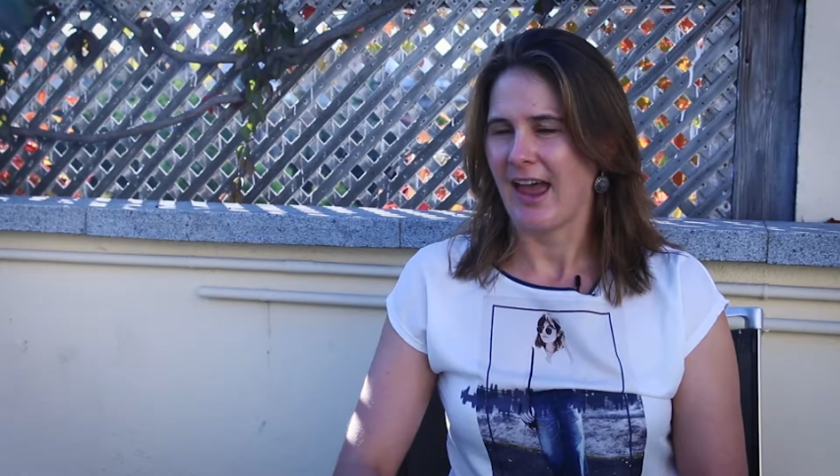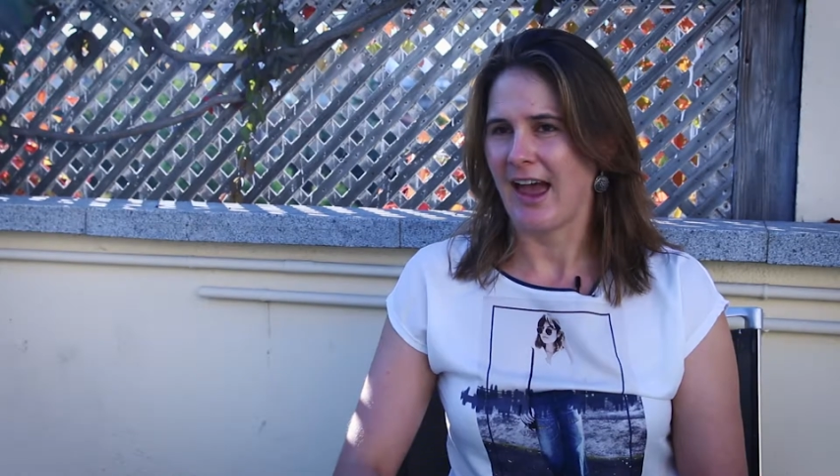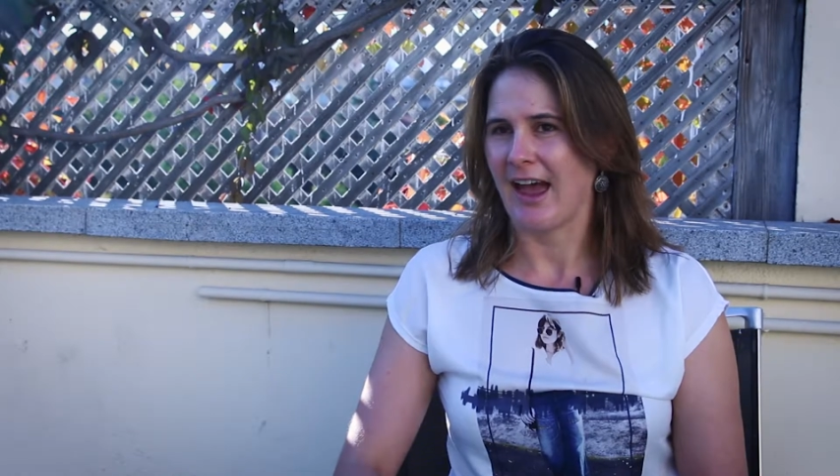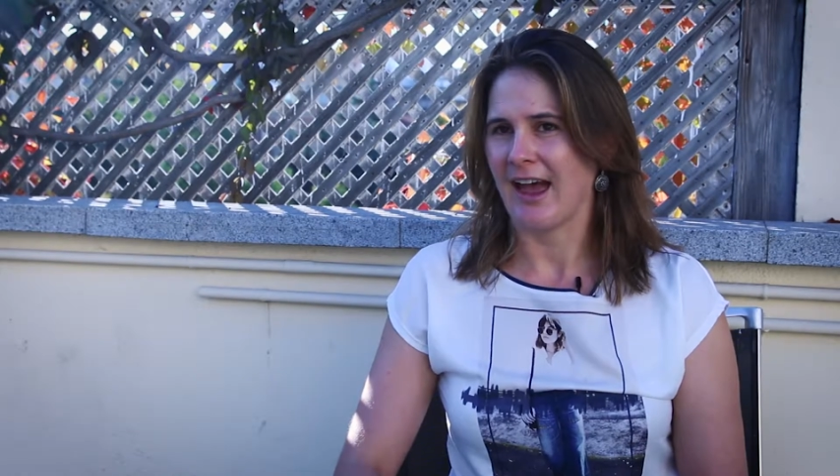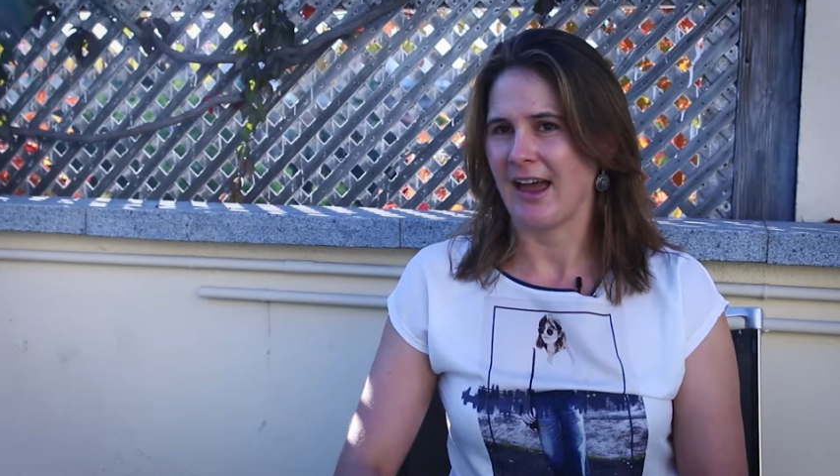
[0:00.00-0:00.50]

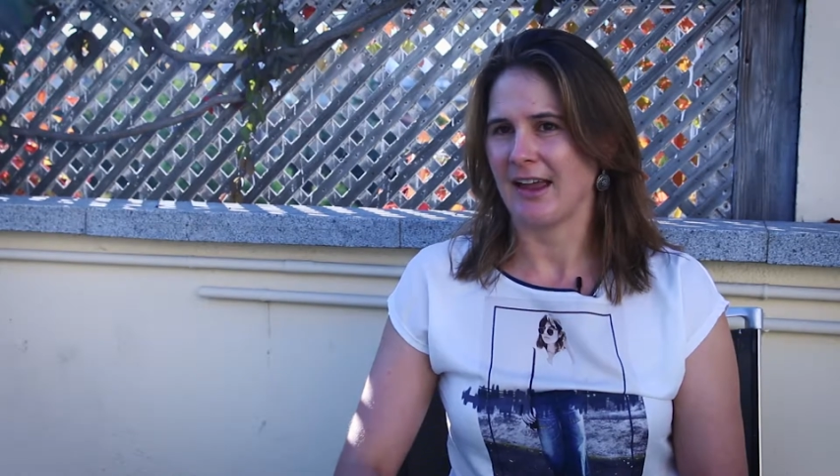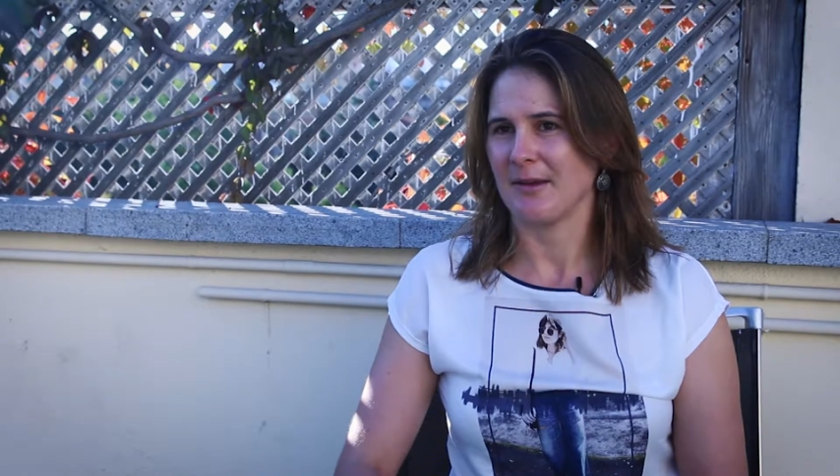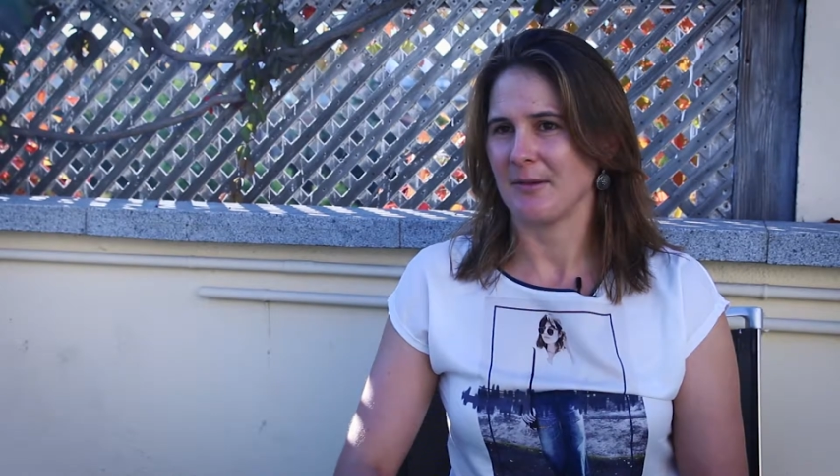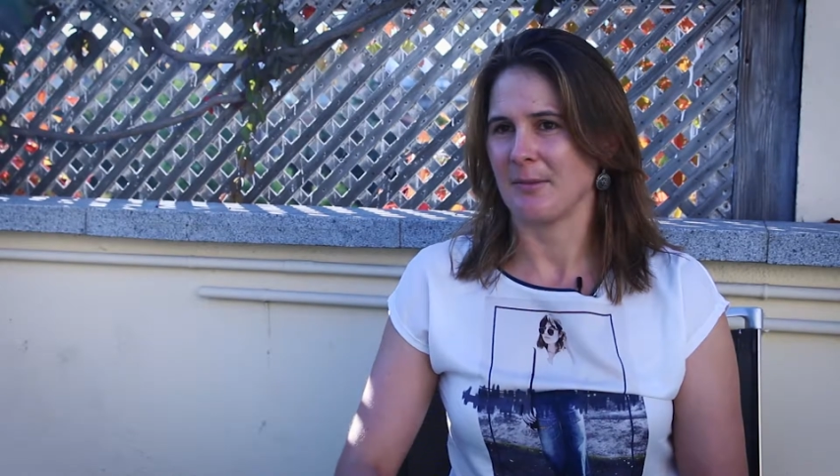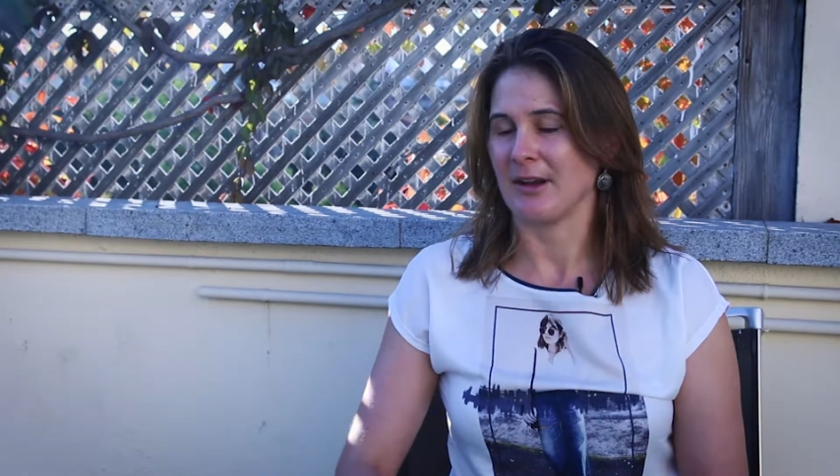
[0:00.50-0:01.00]

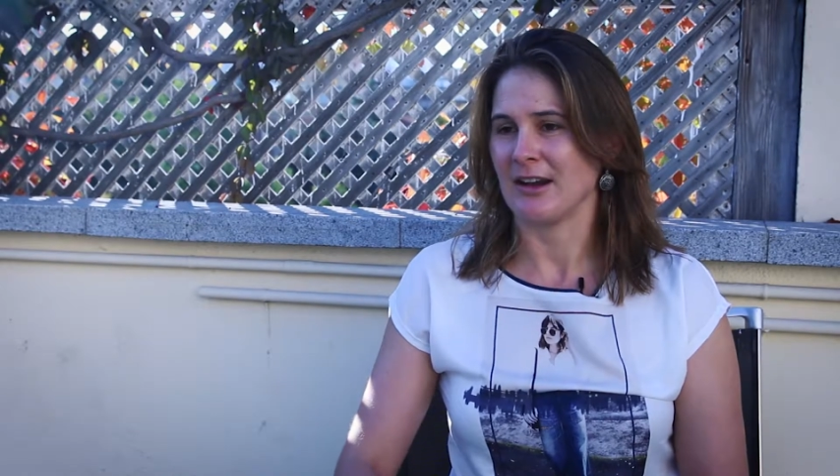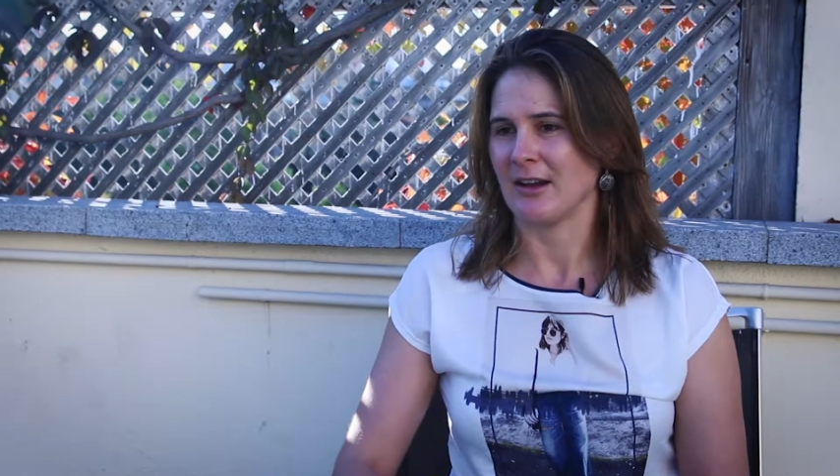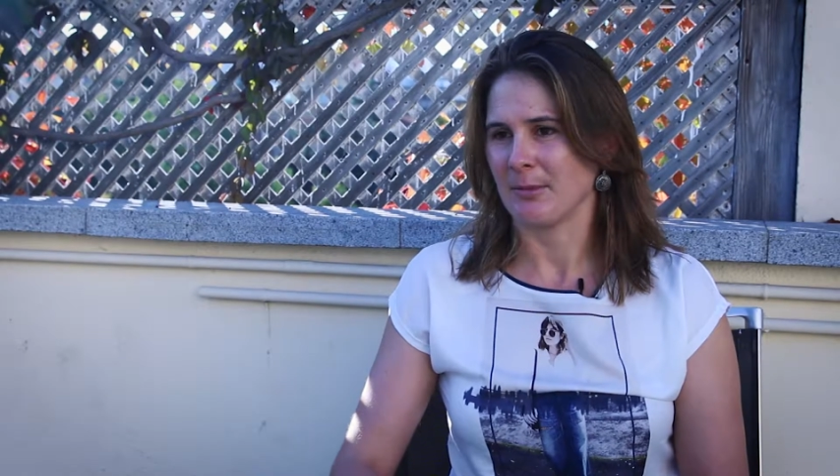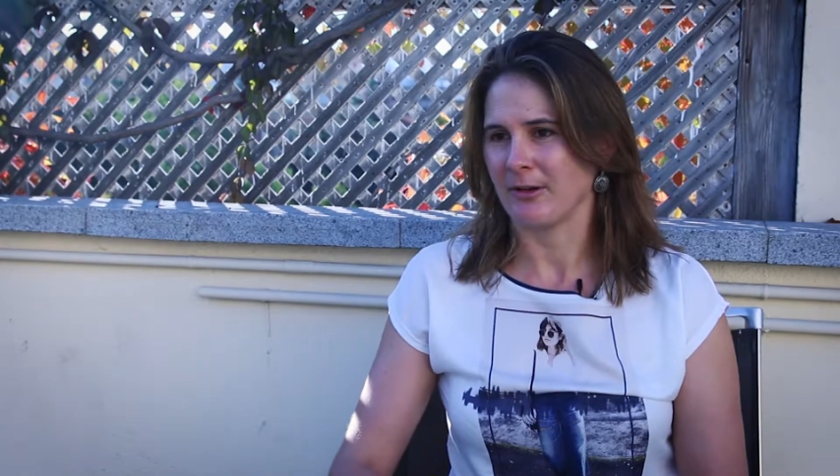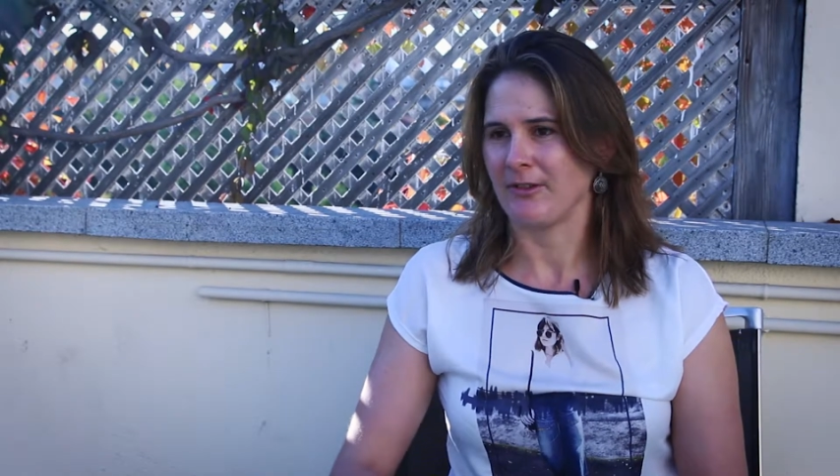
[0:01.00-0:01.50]
but in
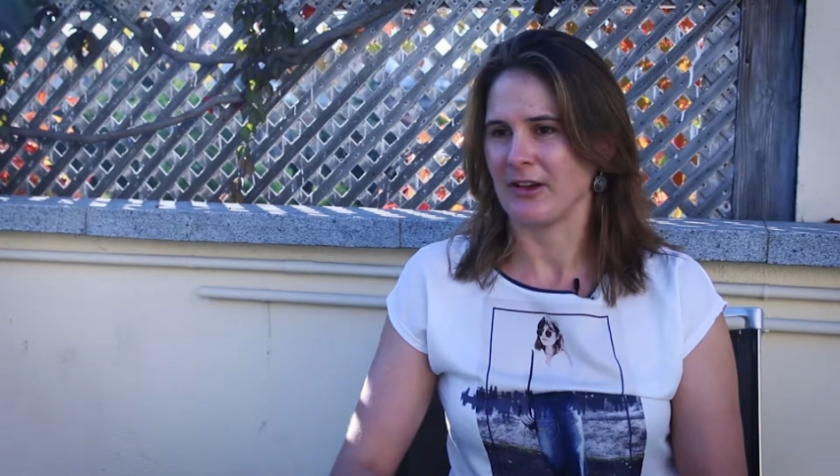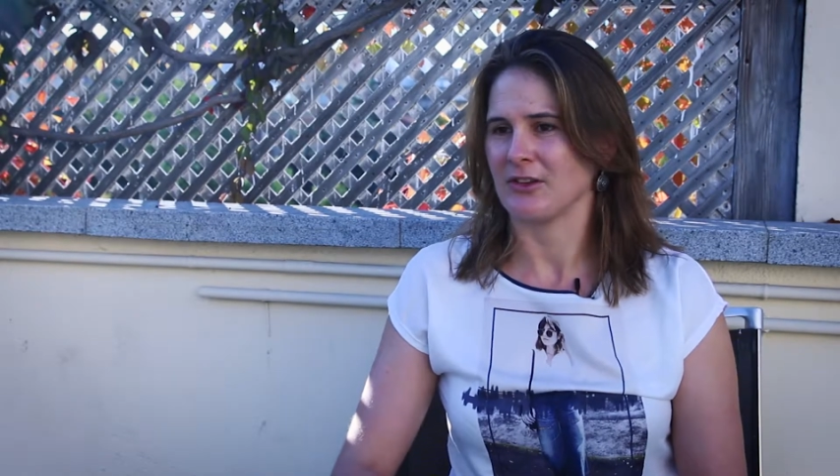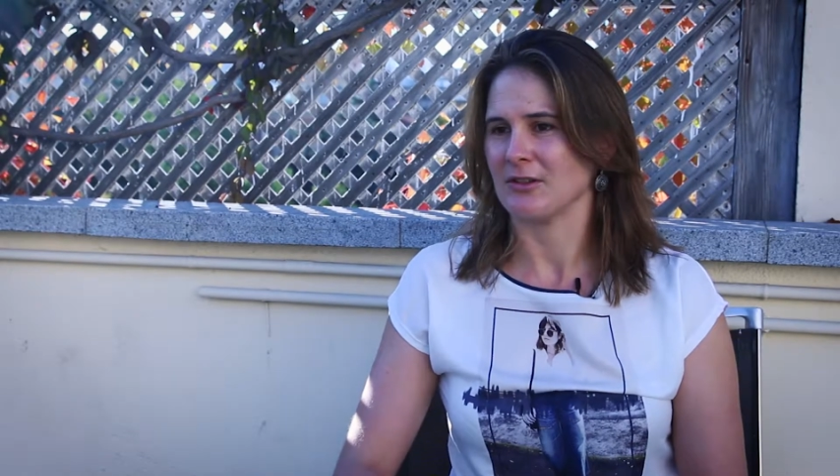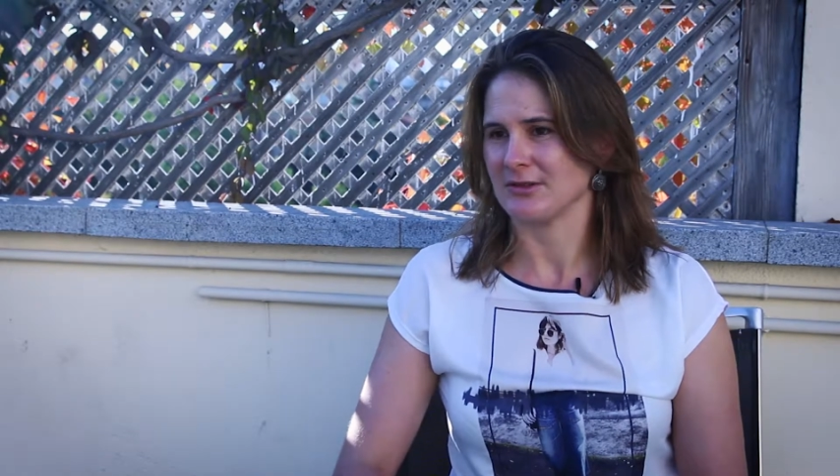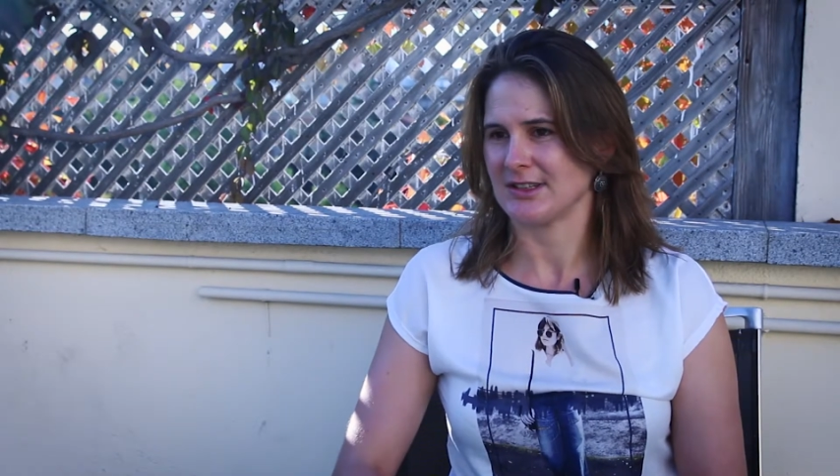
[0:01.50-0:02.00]
a professional